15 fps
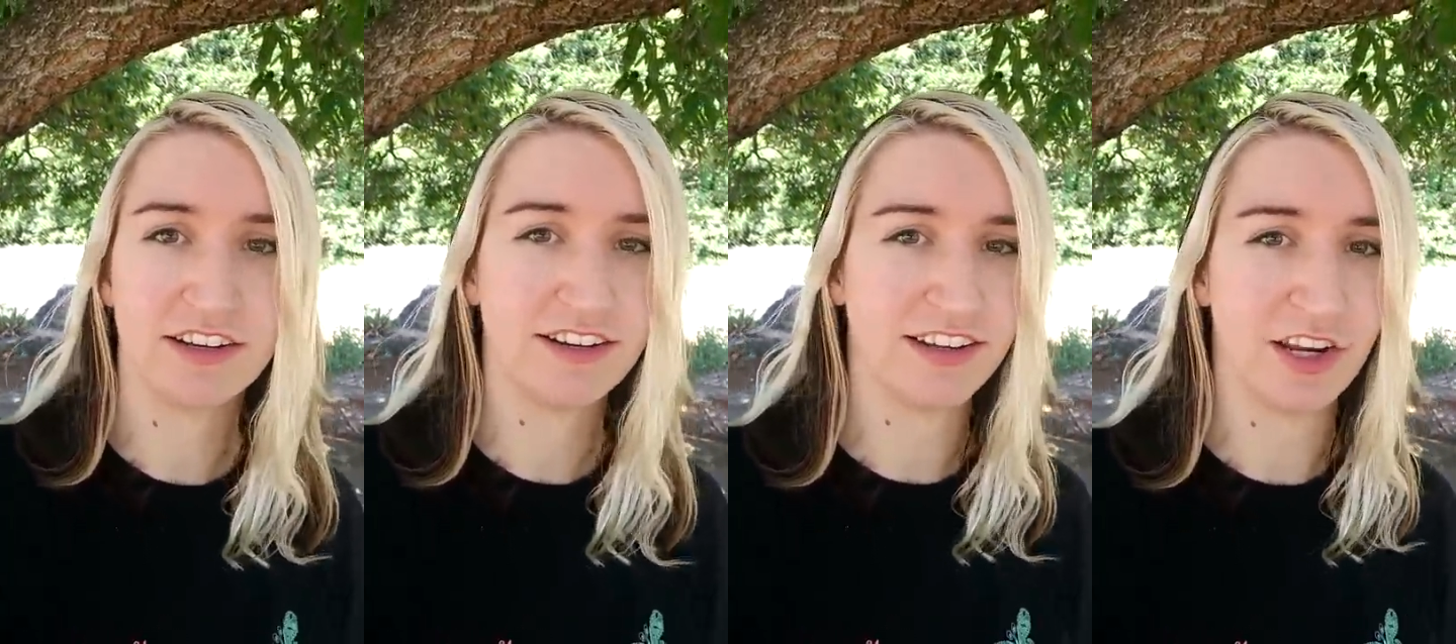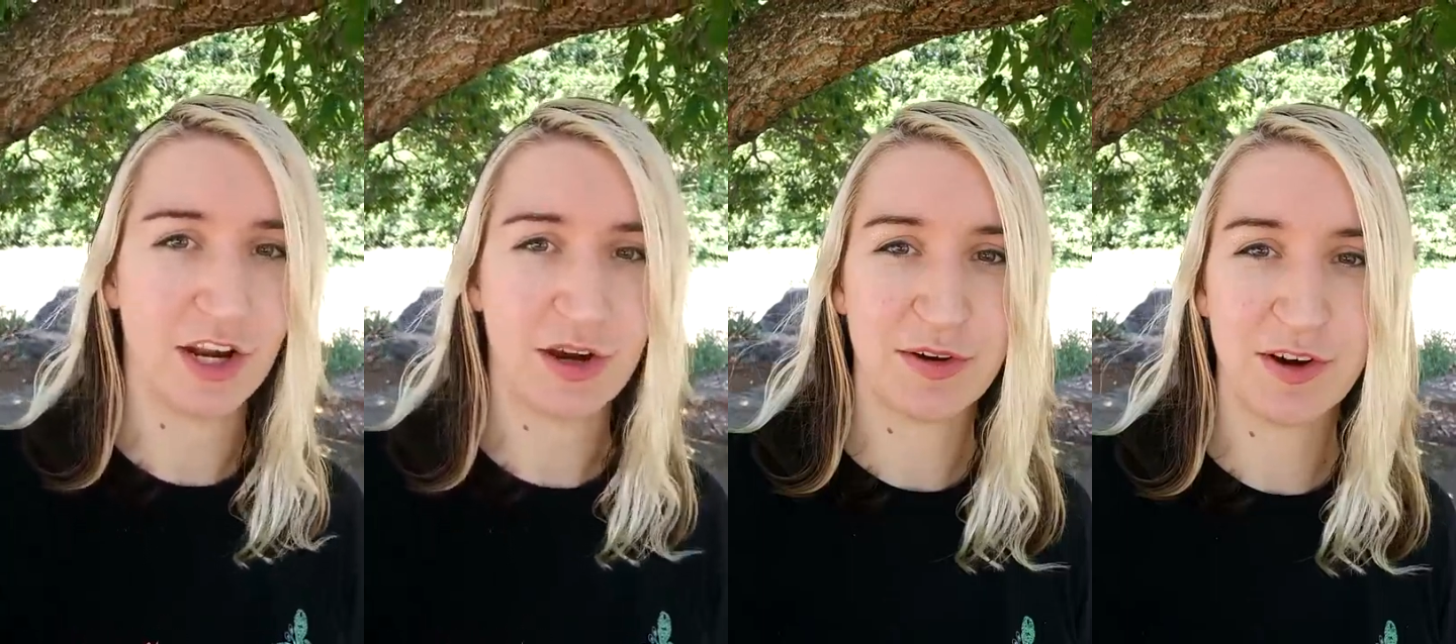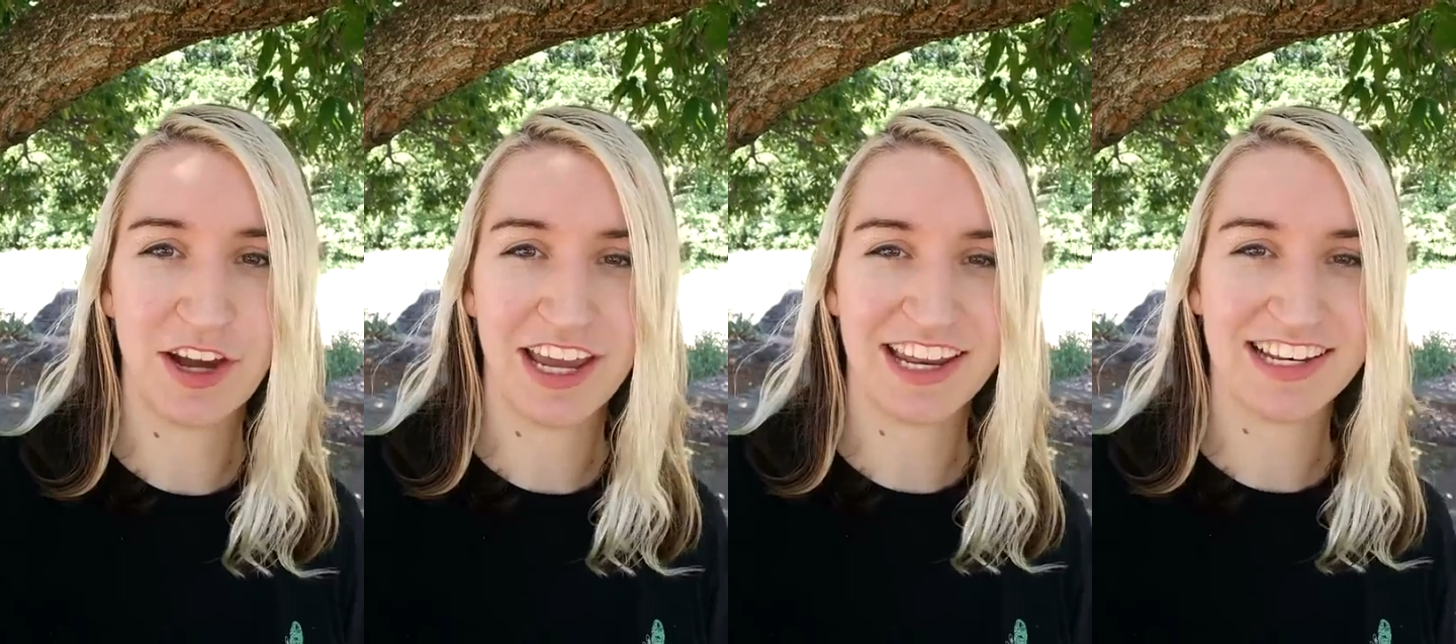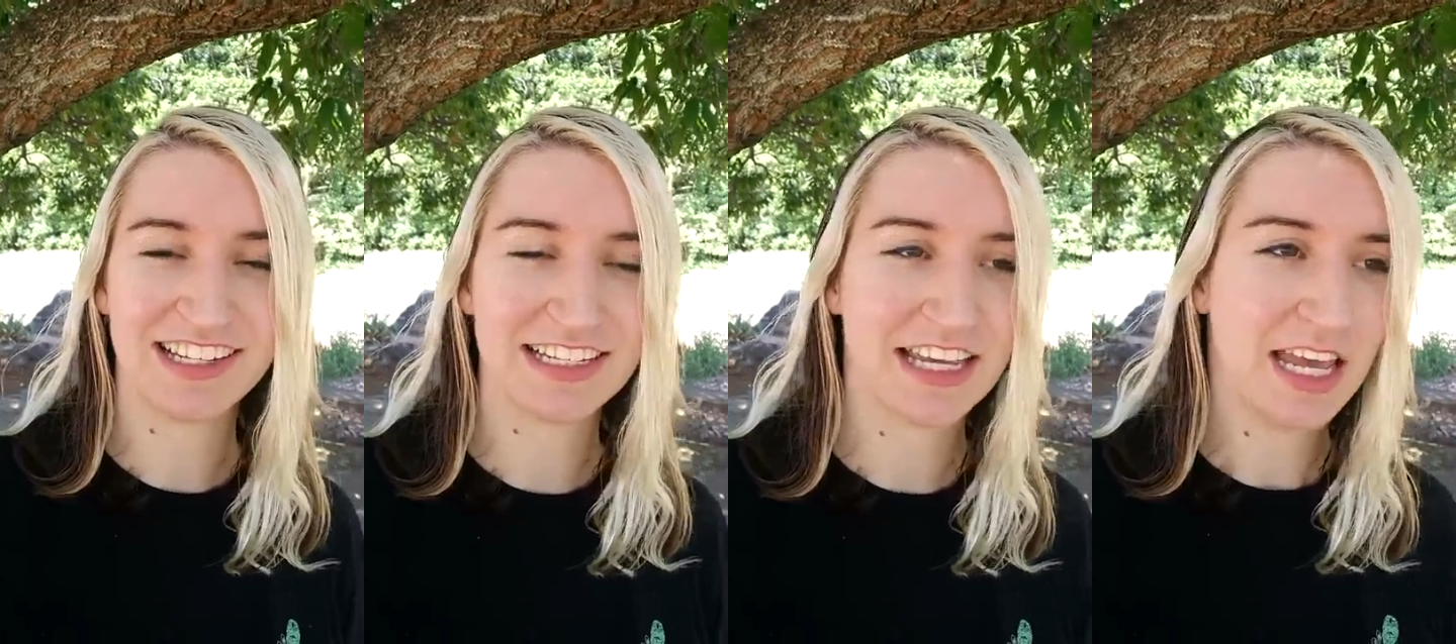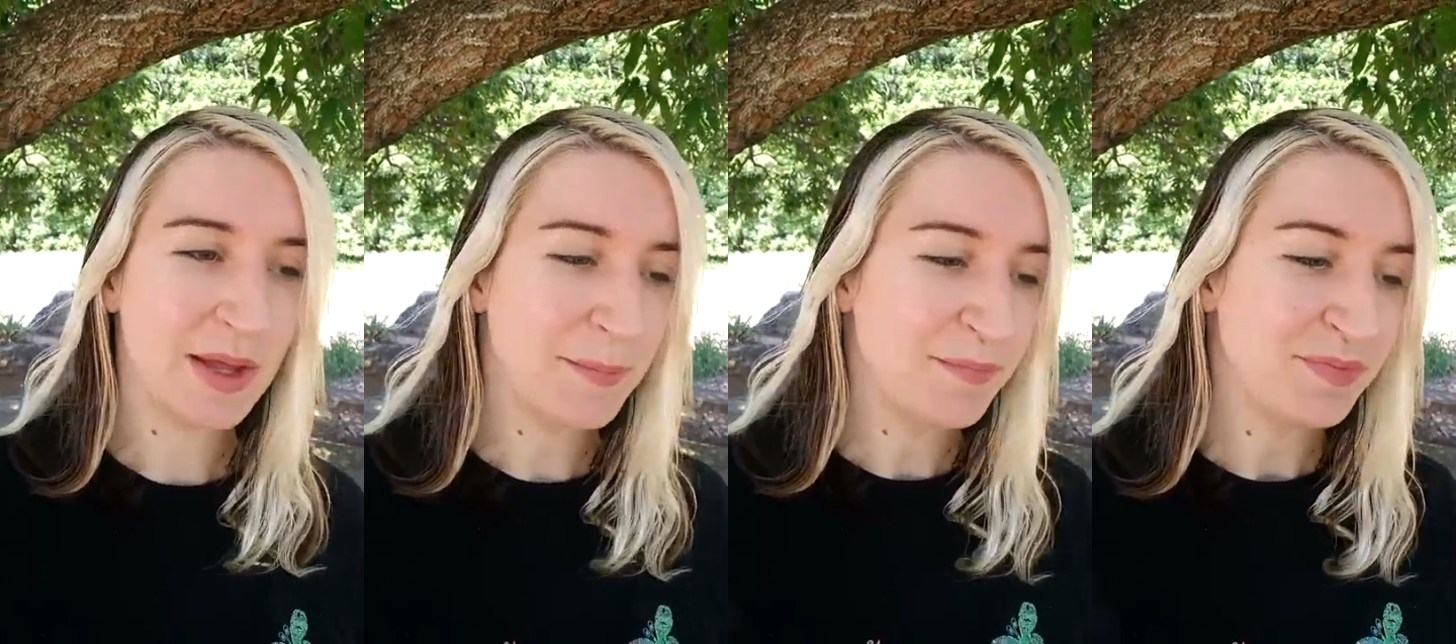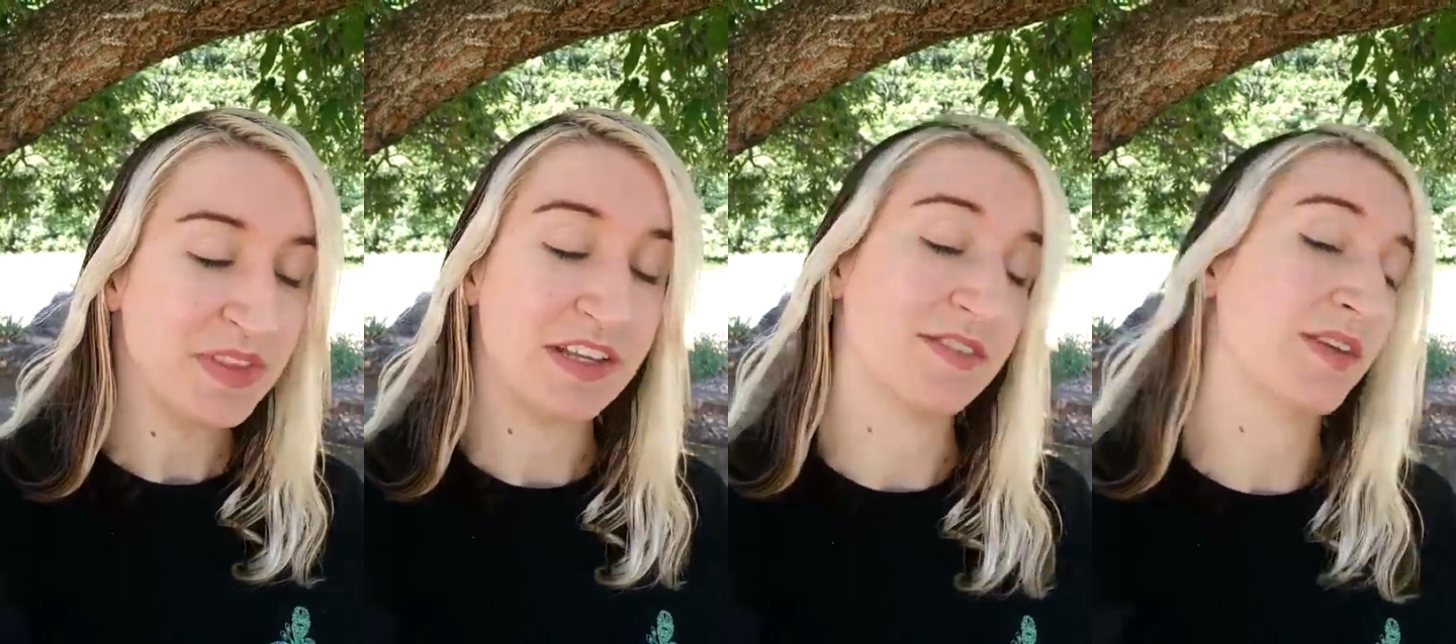you know, and
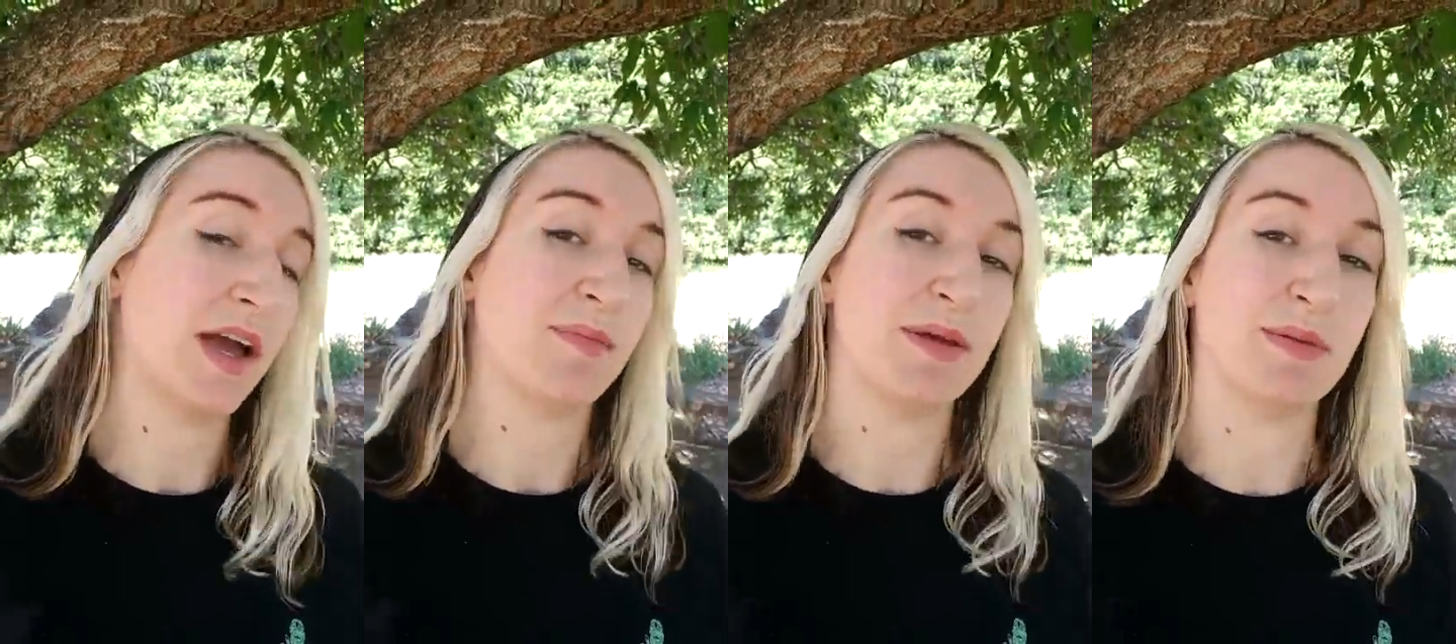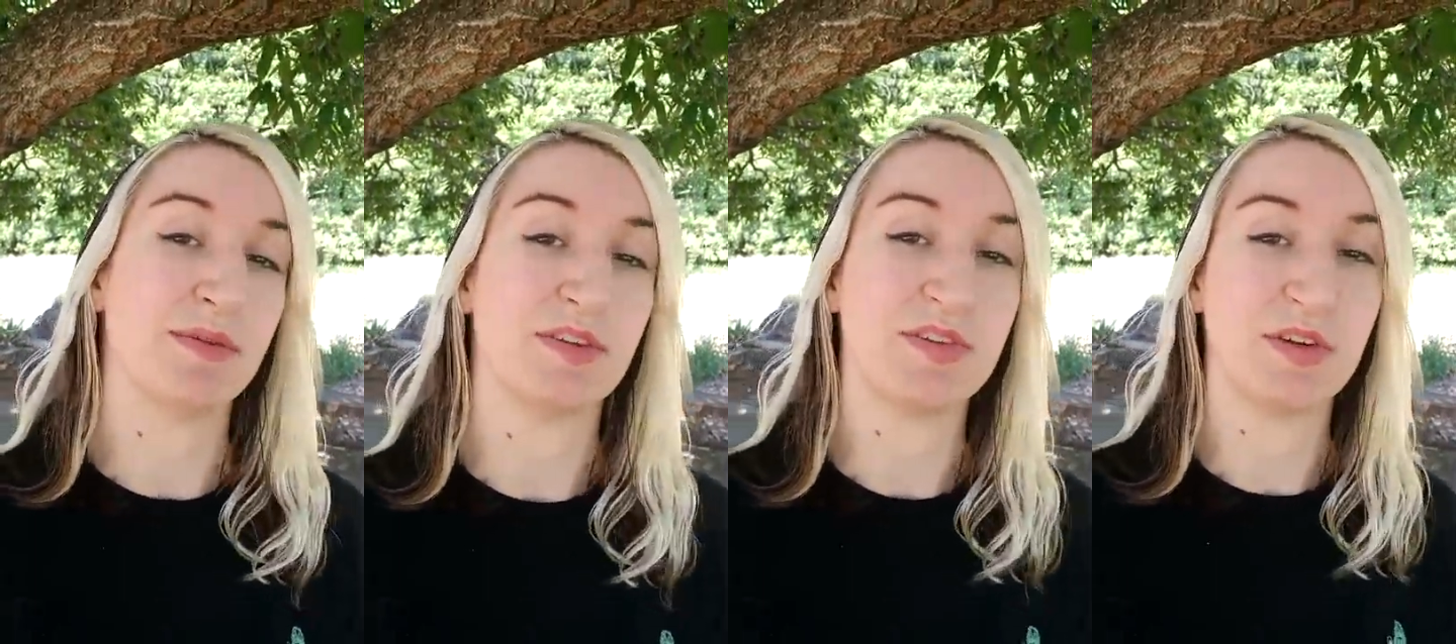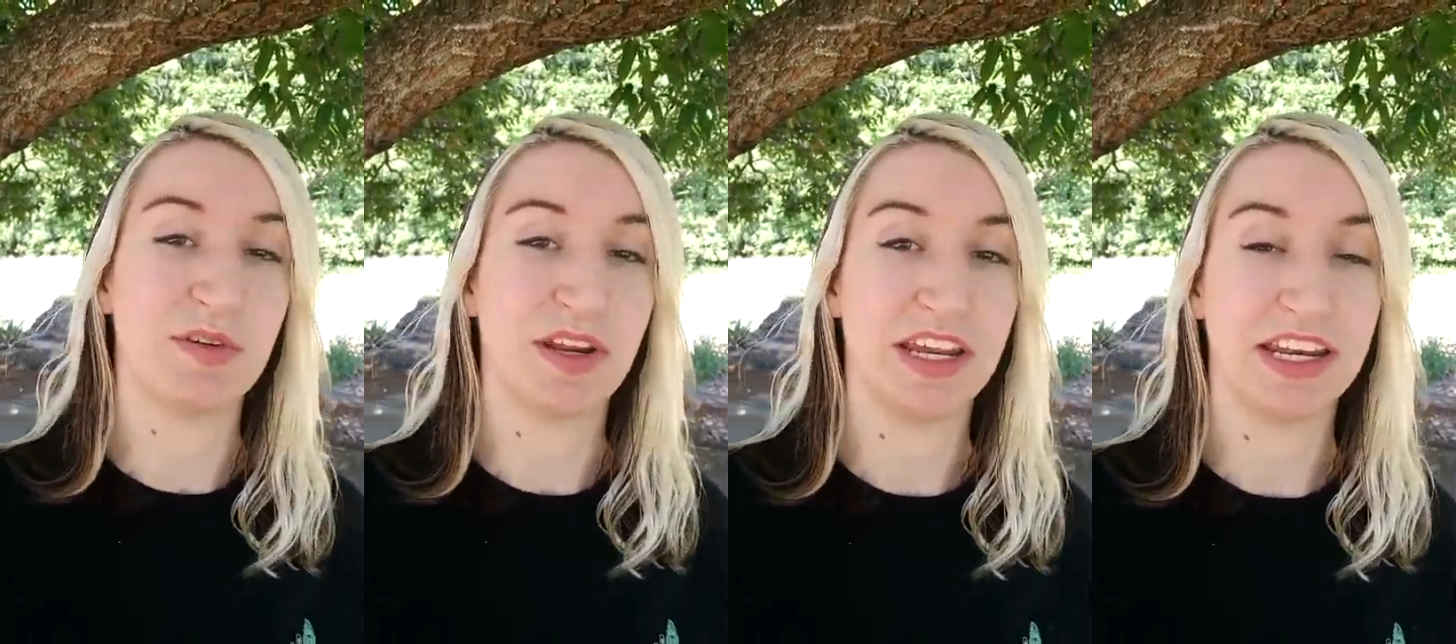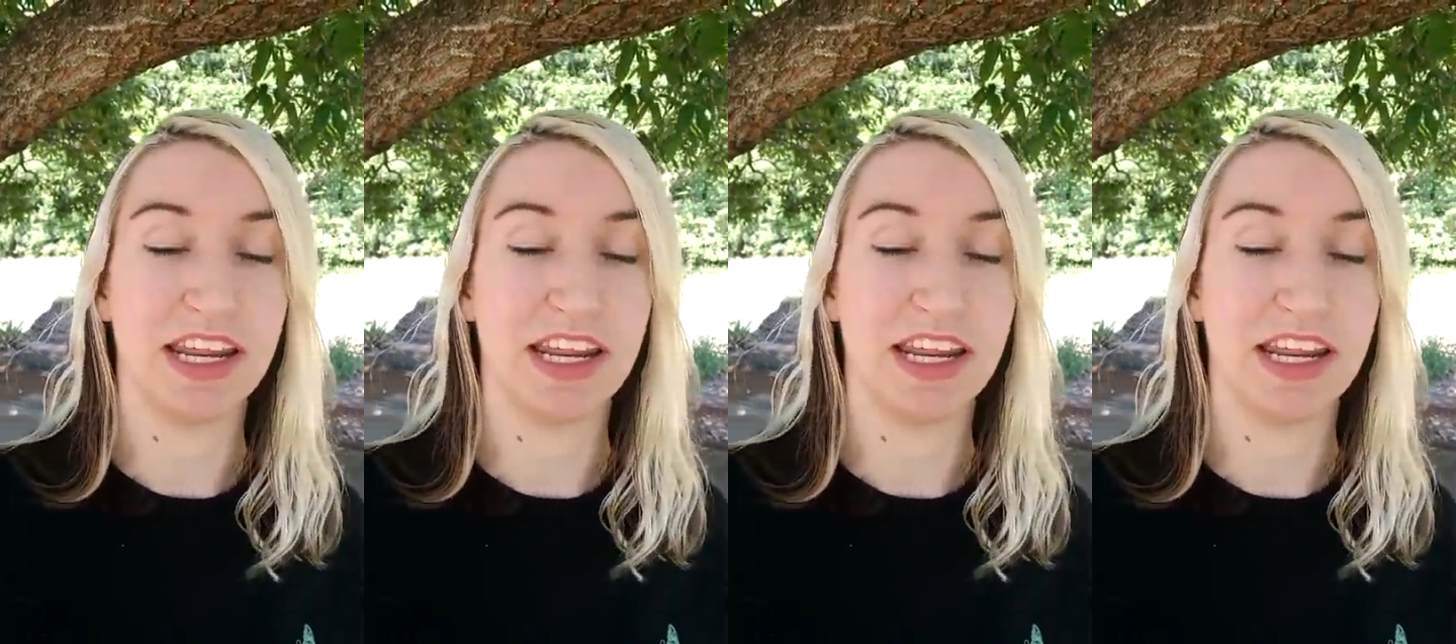just got people to donate